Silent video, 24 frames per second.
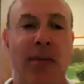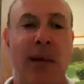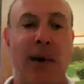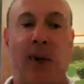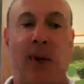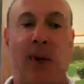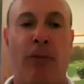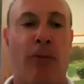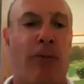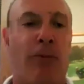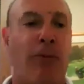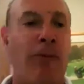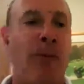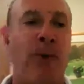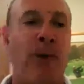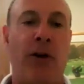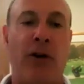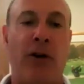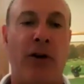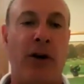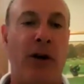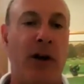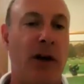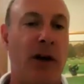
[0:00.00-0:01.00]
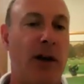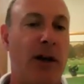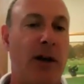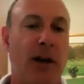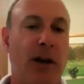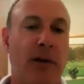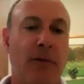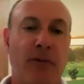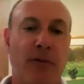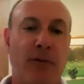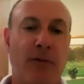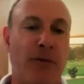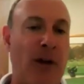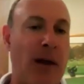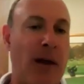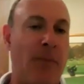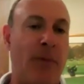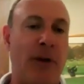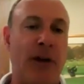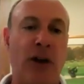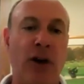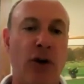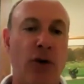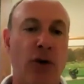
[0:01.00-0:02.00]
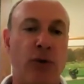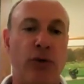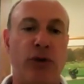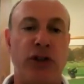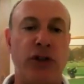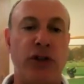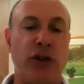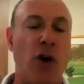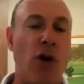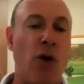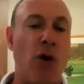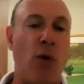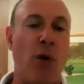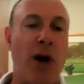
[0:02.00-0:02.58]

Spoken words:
help from our family coach? So